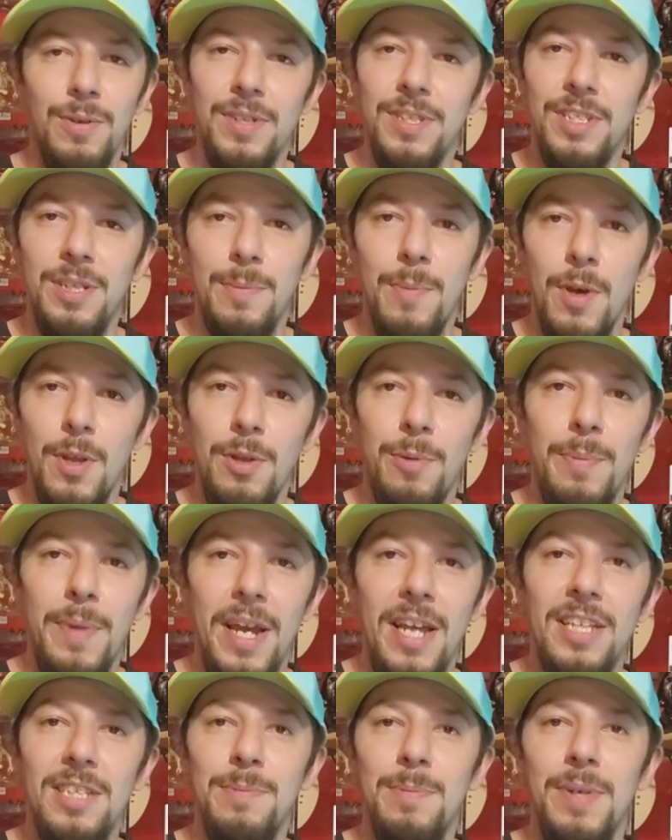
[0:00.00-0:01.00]
did some other
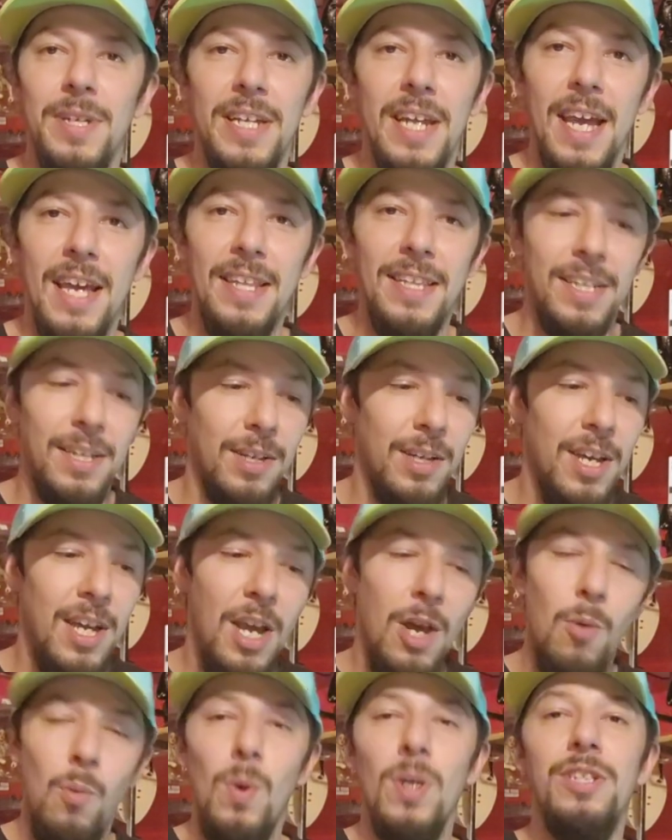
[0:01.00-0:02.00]
bands. But yeah, the
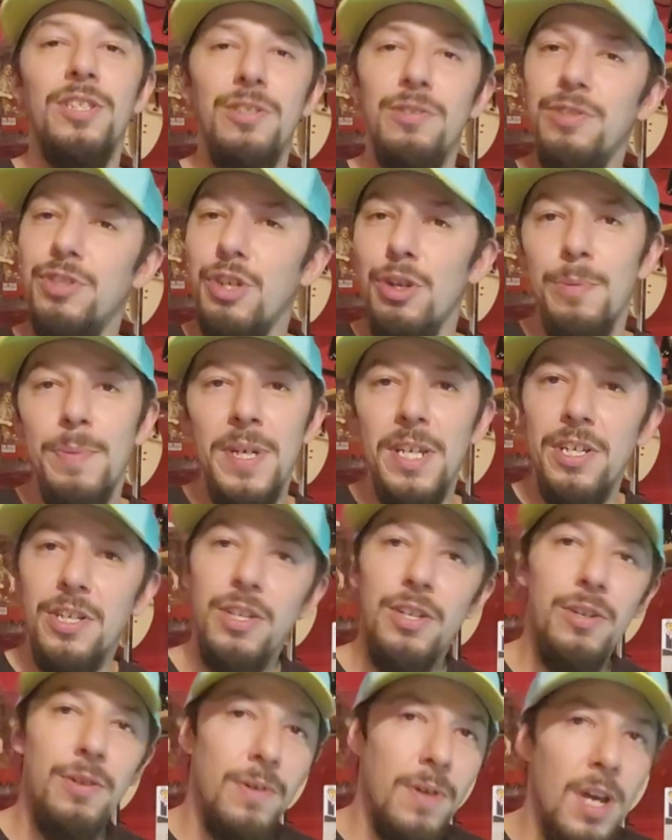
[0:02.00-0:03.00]
What's New
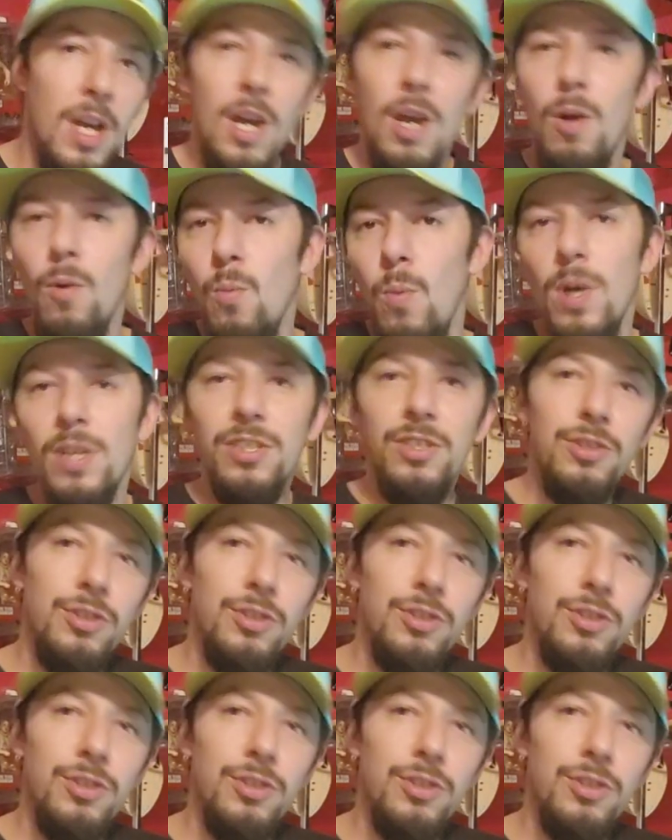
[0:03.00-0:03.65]
Scooby-Doo, What's New